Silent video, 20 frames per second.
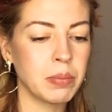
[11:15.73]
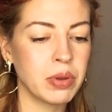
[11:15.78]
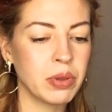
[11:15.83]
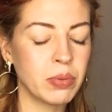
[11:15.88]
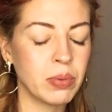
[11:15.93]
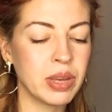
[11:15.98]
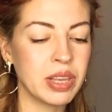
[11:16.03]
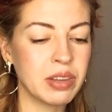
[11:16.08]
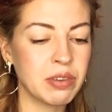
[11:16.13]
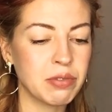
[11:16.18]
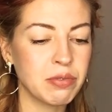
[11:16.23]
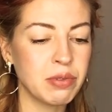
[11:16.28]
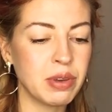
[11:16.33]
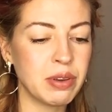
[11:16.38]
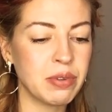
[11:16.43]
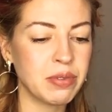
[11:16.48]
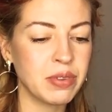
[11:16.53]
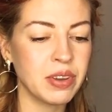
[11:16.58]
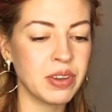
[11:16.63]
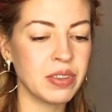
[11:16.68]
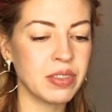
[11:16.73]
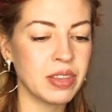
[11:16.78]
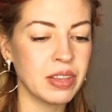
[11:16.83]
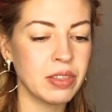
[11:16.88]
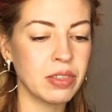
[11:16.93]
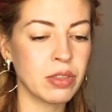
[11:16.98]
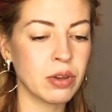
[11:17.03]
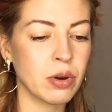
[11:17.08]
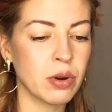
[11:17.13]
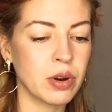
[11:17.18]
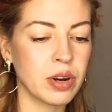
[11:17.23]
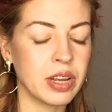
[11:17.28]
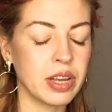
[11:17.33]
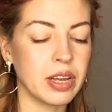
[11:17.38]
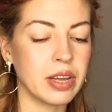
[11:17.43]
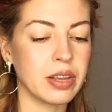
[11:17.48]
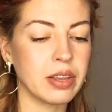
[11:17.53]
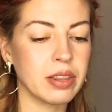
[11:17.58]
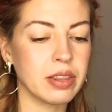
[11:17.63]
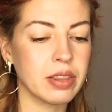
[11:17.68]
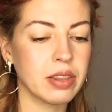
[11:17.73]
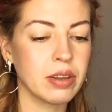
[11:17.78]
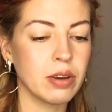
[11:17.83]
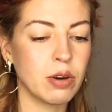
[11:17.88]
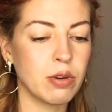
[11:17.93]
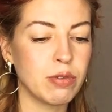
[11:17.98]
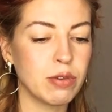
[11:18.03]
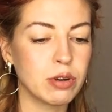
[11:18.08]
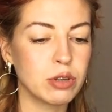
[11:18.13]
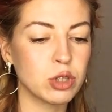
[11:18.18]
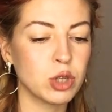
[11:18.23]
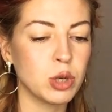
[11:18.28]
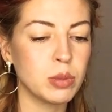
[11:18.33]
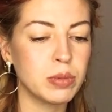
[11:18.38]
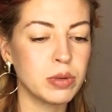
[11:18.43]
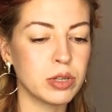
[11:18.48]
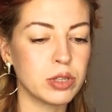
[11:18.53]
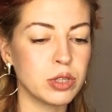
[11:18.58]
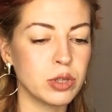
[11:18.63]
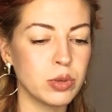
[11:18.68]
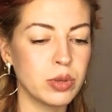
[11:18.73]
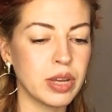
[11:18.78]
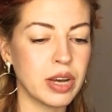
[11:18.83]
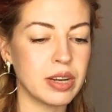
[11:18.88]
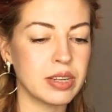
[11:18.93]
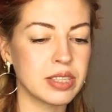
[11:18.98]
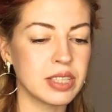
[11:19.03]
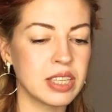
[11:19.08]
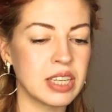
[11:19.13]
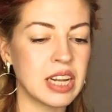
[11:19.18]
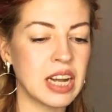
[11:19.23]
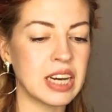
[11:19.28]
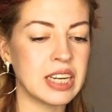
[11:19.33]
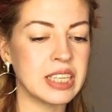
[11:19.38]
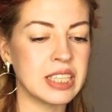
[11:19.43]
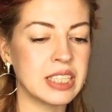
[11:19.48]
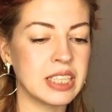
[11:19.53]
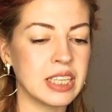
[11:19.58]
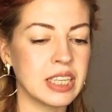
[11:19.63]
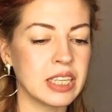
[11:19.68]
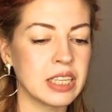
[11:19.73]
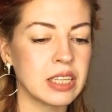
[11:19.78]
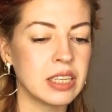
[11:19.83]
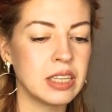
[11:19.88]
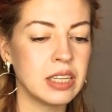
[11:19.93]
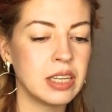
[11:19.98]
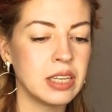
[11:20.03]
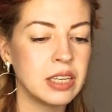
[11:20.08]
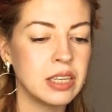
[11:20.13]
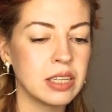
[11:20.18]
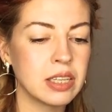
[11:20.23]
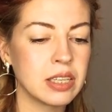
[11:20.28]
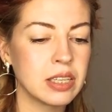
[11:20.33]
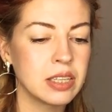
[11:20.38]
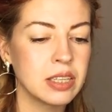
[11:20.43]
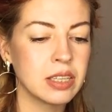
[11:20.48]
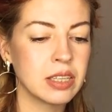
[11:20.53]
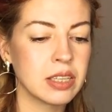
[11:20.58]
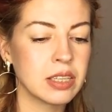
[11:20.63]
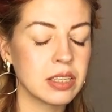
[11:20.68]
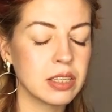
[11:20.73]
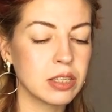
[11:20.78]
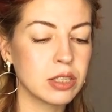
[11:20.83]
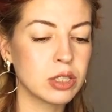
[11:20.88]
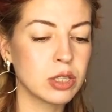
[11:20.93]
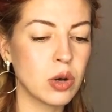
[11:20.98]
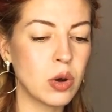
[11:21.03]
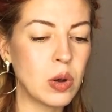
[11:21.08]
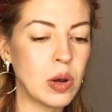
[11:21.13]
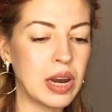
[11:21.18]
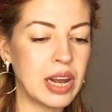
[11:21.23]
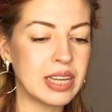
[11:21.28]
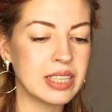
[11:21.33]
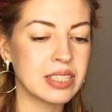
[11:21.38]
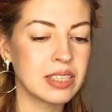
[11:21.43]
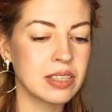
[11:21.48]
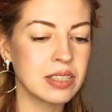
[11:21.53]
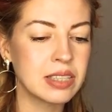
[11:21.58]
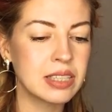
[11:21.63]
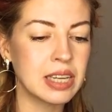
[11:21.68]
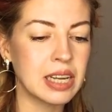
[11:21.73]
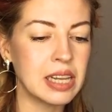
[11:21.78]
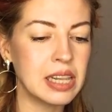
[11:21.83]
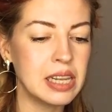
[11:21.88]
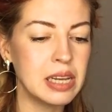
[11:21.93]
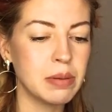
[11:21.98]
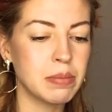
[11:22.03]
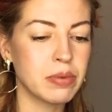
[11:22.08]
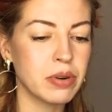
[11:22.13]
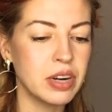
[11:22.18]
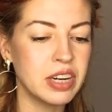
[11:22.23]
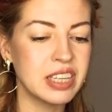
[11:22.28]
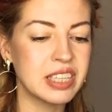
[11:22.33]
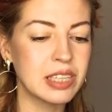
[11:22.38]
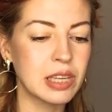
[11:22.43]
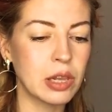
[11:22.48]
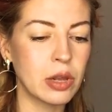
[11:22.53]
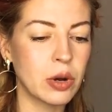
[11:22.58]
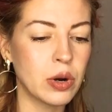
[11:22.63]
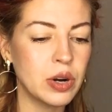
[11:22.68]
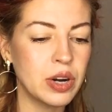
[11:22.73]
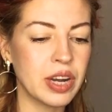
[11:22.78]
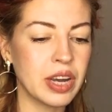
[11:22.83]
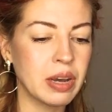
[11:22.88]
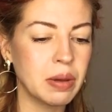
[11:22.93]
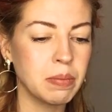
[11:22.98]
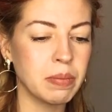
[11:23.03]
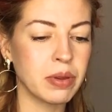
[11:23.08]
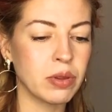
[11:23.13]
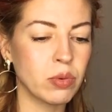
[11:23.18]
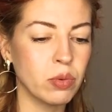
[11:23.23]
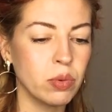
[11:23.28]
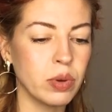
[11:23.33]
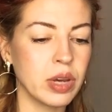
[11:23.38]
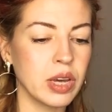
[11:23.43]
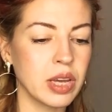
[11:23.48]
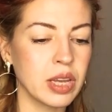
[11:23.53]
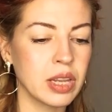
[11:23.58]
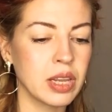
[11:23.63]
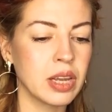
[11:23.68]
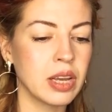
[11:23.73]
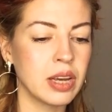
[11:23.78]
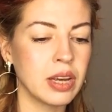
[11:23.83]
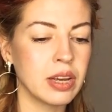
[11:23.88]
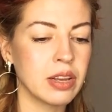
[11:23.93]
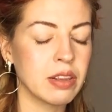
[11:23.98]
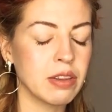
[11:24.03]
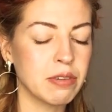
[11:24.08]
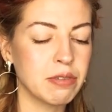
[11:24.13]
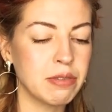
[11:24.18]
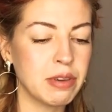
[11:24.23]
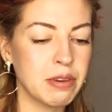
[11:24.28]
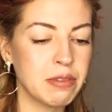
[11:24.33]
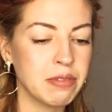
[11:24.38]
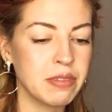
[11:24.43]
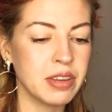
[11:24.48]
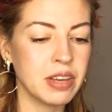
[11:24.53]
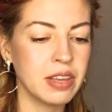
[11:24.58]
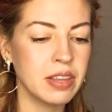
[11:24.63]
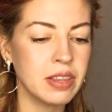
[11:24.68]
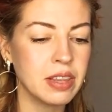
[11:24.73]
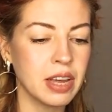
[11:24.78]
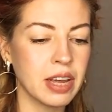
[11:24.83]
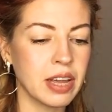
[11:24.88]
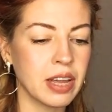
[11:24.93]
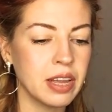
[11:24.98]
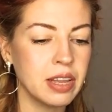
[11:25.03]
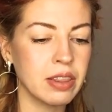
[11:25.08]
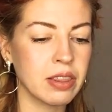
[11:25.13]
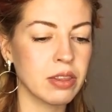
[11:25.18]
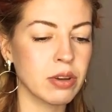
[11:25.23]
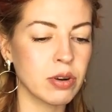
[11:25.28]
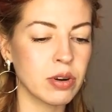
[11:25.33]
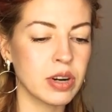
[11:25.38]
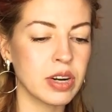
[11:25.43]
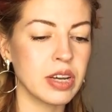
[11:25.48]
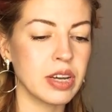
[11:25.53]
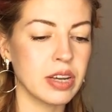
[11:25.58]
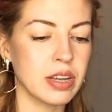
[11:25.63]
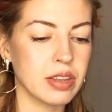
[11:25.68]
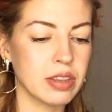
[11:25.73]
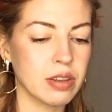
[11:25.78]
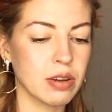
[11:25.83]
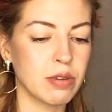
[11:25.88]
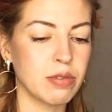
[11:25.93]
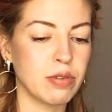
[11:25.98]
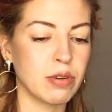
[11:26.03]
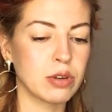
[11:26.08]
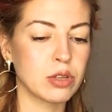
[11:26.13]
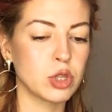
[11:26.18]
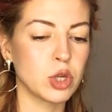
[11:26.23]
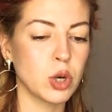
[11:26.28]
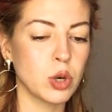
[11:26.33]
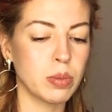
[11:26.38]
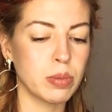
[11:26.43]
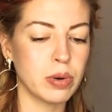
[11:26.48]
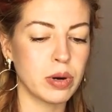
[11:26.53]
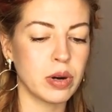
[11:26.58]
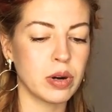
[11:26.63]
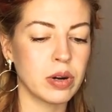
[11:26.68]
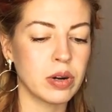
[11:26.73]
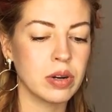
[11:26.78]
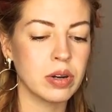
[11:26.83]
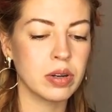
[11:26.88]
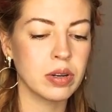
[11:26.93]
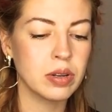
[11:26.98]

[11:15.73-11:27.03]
between the 15th and 30th of October 2019. The soul lessons that Libra is learning between the 15th and 30th of October.